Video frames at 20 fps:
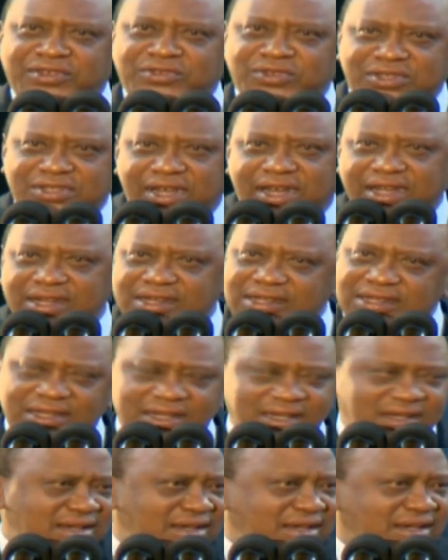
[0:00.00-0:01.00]

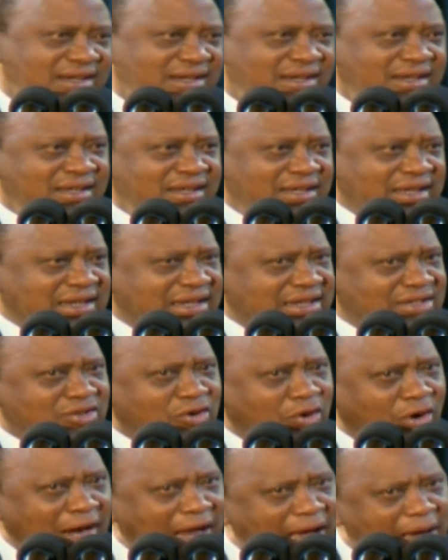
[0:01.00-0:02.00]
society that has
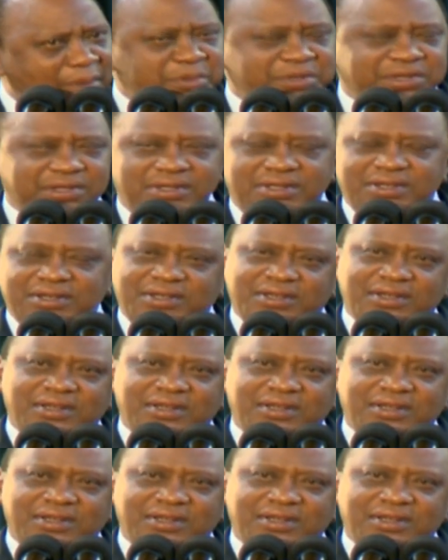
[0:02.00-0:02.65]
collapsed.